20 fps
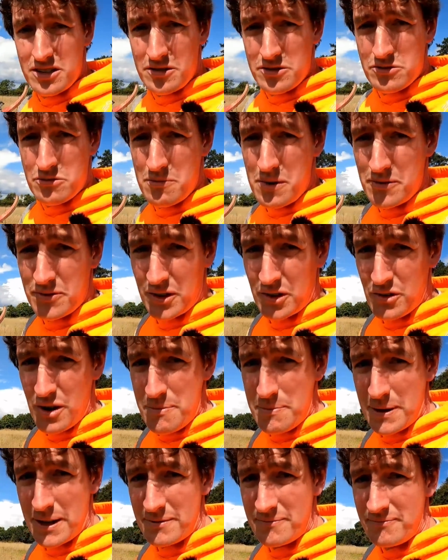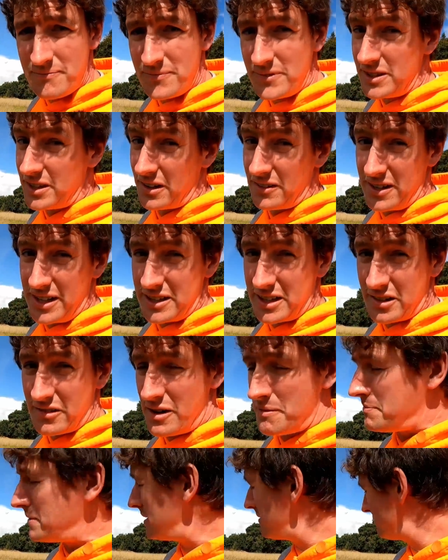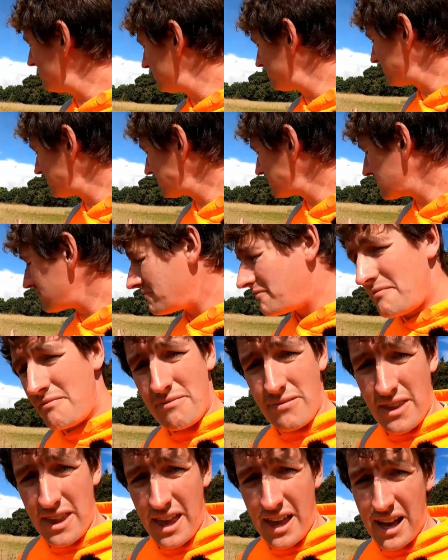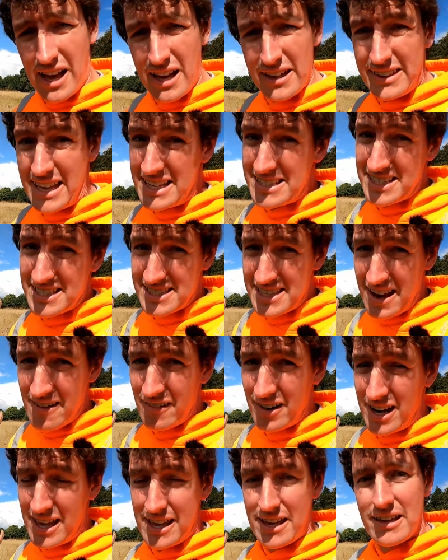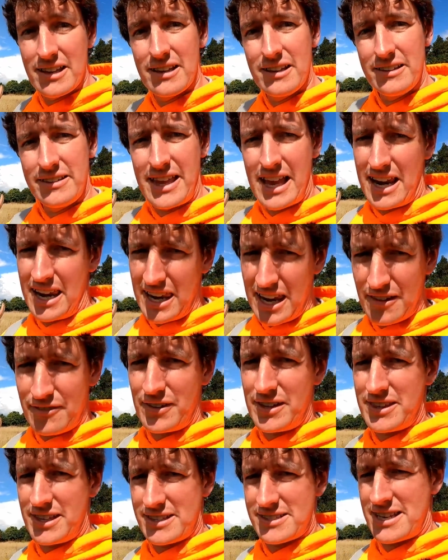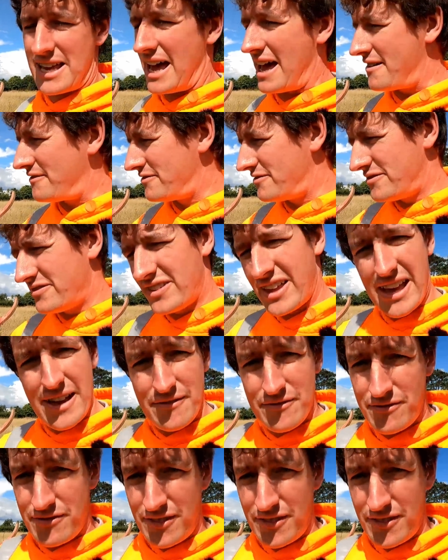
do is remove the gripper. You don't need the gripper necessarily. They're lovely things to have. They're